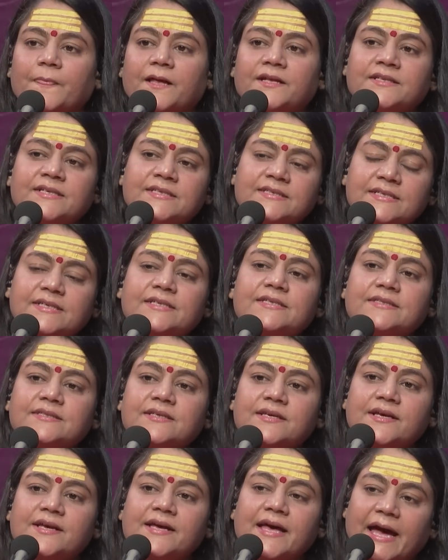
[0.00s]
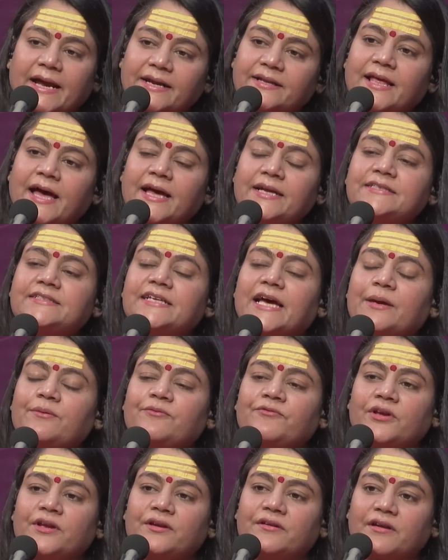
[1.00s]
this is at that time
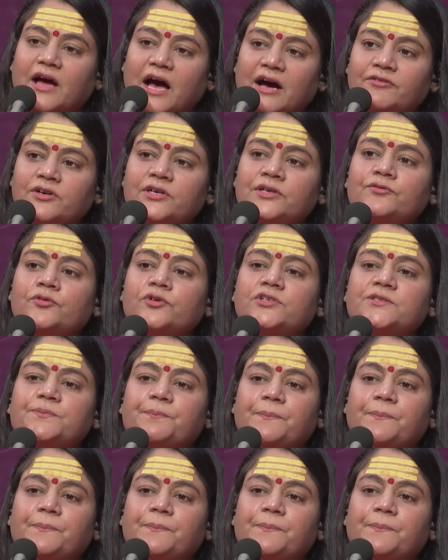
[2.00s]
when Ravan was